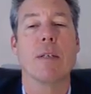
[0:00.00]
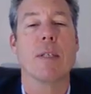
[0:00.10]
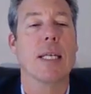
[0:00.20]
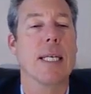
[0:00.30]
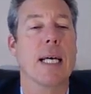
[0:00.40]

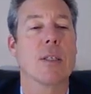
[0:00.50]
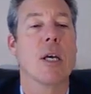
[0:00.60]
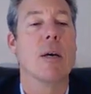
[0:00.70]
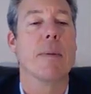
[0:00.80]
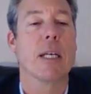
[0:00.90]
Hopefully you say
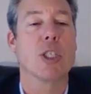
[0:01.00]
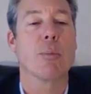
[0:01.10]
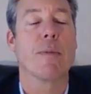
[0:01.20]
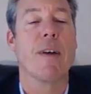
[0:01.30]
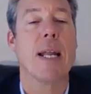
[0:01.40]
yes,
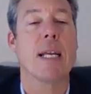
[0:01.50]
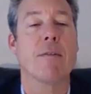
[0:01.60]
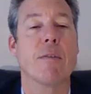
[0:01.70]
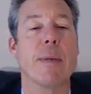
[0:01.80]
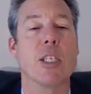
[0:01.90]
because you're
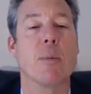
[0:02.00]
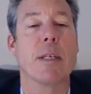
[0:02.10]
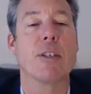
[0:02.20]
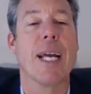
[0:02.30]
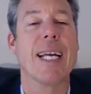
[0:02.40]
providing
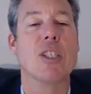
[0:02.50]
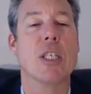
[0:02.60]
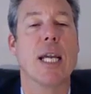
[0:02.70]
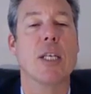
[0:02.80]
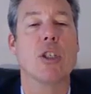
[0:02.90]
information about your
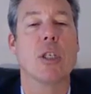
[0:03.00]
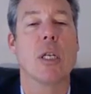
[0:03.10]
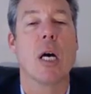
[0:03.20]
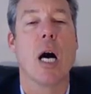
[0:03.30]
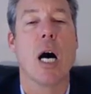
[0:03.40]

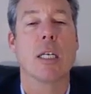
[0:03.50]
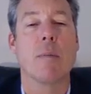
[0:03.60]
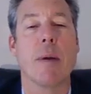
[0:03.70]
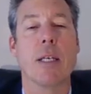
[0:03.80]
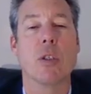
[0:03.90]
education,
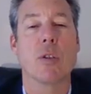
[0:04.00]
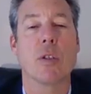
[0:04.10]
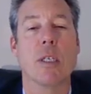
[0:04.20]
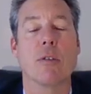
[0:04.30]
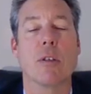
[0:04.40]

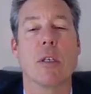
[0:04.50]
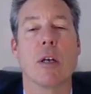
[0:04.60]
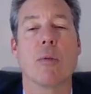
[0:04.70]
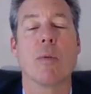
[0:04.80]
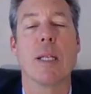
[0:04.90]
occupational
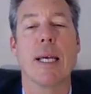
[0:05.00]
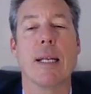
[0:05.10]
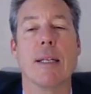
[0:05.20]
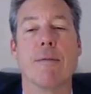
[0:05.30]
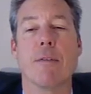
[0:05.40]
skills, and other
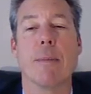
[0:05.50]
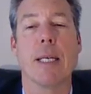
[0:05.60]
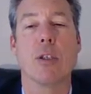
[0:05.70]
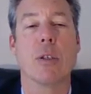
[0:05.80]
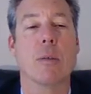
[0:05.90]
related
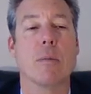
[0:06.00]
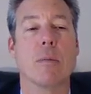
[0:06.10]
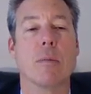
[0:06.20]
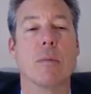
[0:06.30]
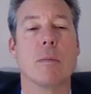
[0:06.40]

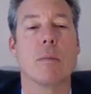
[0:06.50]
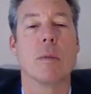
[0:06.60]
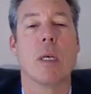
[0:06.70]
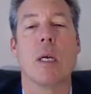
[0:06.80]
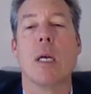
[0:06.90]
information.
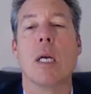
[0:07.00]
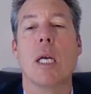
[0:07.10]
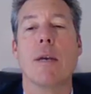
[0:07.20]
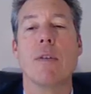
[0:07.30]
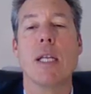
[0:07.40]

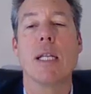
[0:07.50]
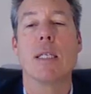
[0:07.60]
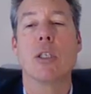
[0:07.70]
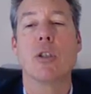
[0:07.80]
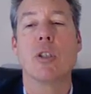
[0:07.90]
If
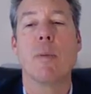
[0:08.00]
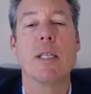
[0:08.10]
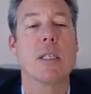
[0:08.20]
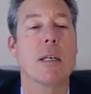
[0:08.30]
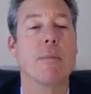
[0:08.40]
you need
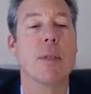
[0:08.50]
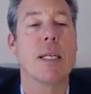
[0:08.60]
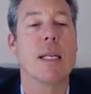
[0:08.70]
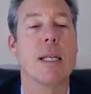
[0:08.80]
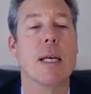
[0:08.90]
additional space to
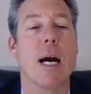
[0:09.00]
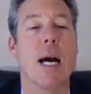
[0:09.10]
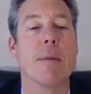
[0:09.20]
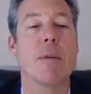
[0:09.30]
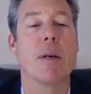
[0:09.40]
complete
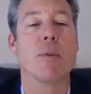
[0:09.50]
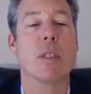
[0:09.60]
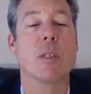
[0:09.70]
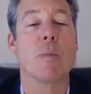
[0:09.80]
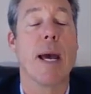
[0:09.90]
any
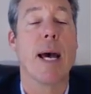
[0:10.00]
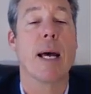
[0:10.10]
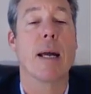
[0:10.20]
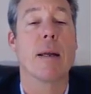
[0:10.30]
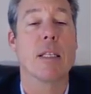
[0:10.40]
item number in this,
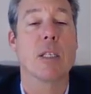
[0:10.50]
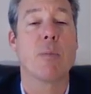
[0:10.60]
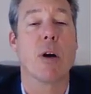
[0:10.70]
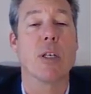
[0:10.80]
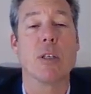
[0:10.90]
path,
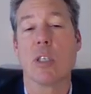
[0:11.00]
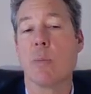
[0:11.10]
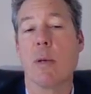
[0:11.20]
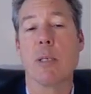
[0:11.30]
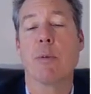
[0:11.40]
in this
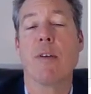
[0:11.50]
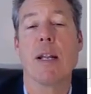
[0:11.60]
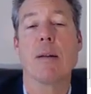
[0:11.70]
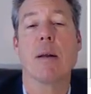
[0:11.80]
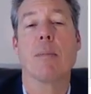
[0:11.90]
part, use this
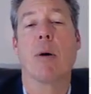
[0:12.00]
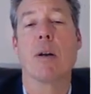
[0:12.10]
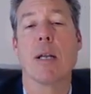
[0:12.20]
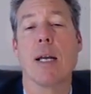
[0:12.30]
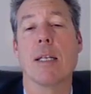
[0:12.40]
space providing
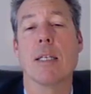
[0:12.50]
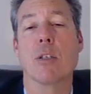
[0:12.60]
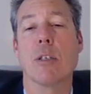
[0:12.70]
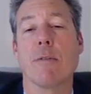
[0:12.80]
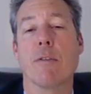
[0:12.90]
Part
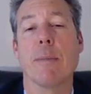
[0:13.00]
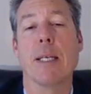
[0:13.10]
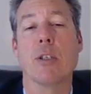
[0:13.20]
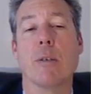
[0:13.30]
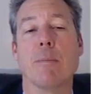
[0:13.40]
nine additional
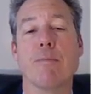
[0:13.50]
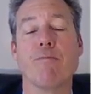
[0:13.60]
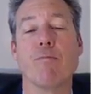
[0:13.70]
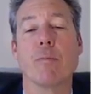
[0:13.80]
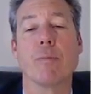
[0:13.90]
information.